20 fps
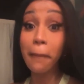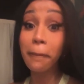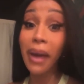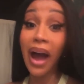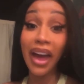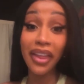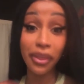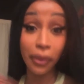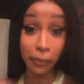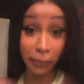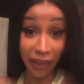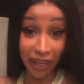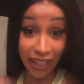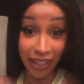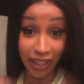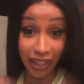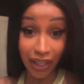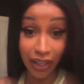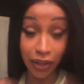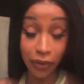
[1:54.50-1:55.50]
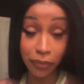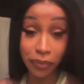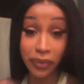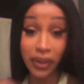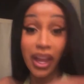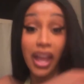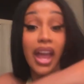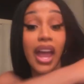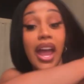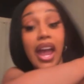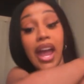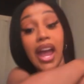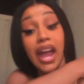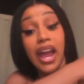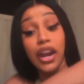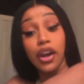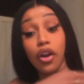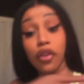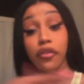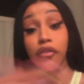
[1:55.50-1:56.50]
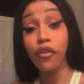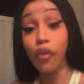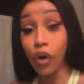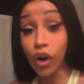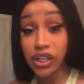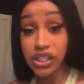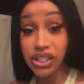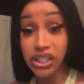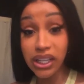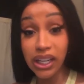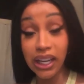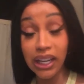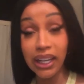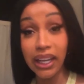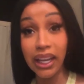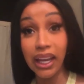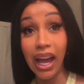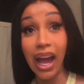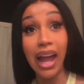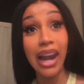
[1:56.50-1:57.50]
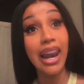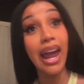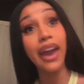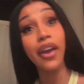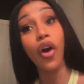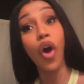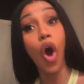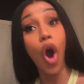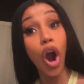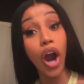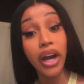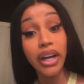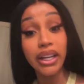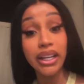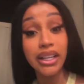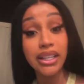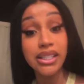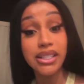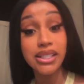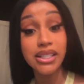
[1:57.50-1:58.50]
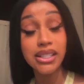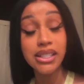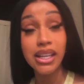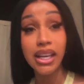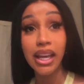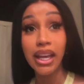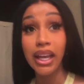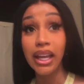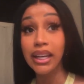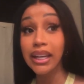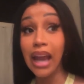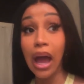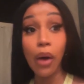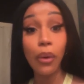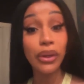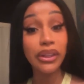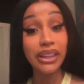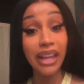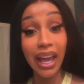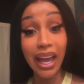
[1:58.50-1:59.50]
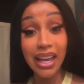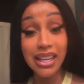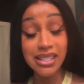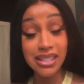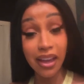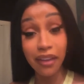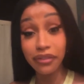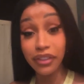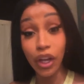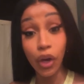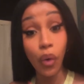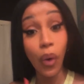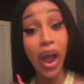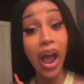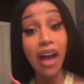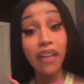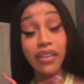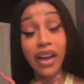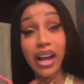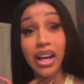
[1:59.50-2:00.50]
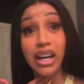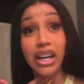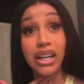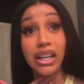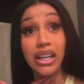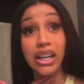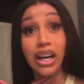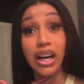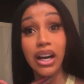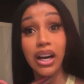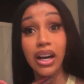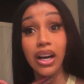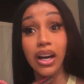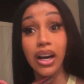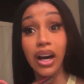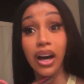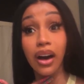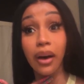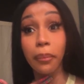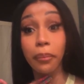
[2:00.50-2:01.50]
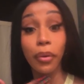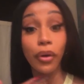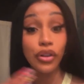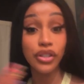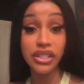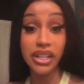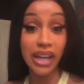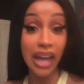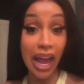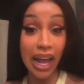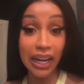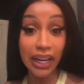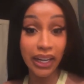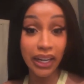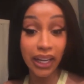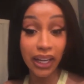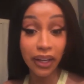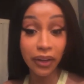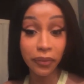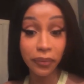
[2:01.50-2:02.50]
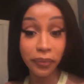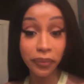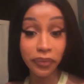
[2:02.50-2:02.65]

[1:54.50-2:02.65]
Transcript: by the media. And unfortunately, a lot of artists nowadays, if they don't have like a personality,